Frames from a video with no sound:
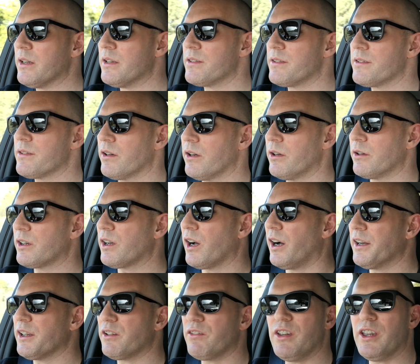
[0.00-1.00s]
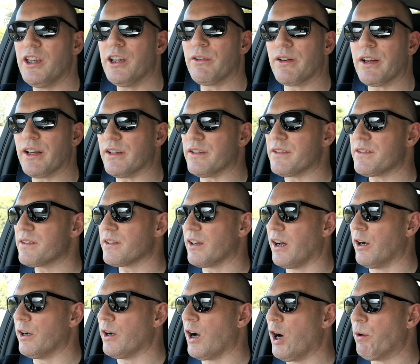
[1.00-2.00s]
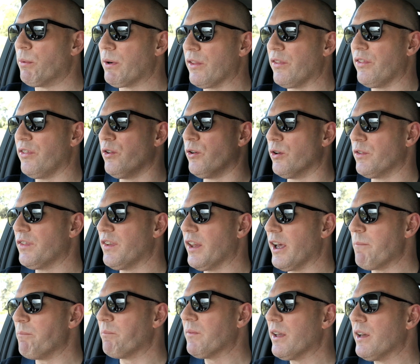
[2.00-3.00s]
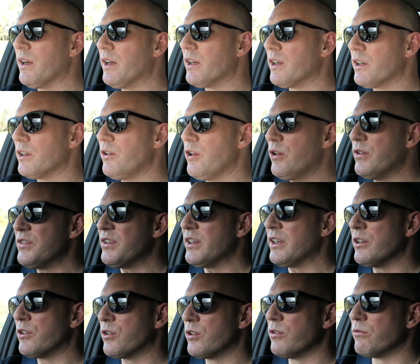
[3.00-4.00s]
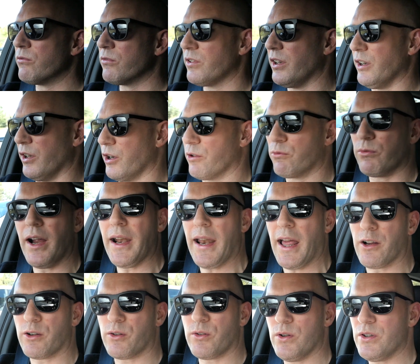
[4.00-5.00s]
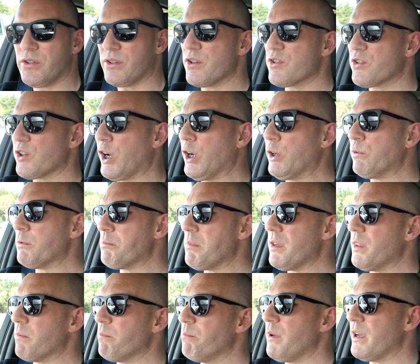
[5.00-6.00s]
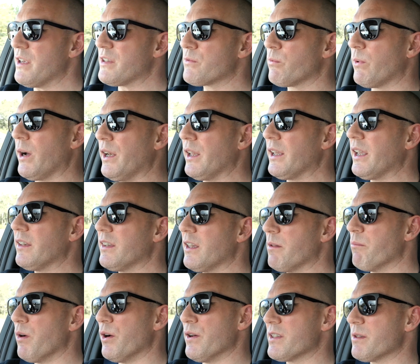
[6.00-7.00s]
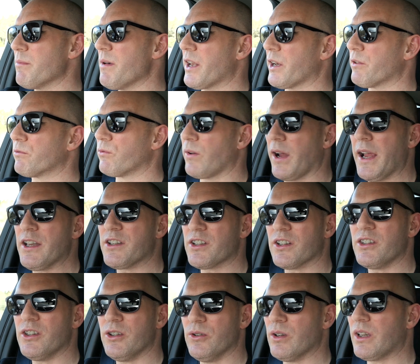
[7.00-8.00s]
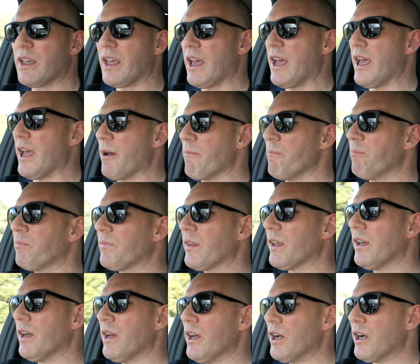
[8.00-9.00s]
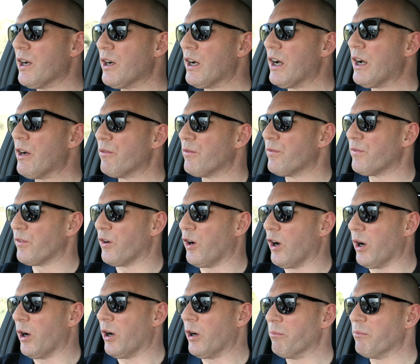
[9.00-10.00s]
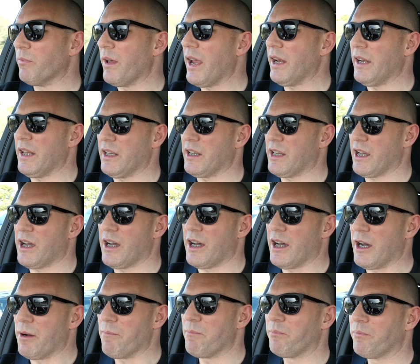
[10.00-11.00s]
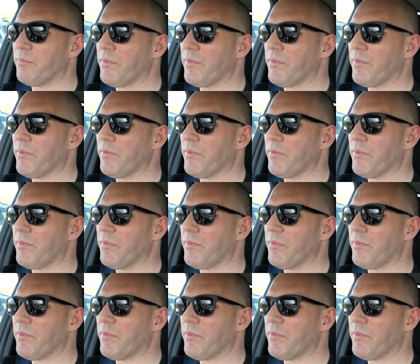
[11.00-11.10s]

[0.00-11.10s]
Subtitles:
So kind of curious. I would have thought that using radar cruise control would be the best way to get the most amount of range that you can from any car.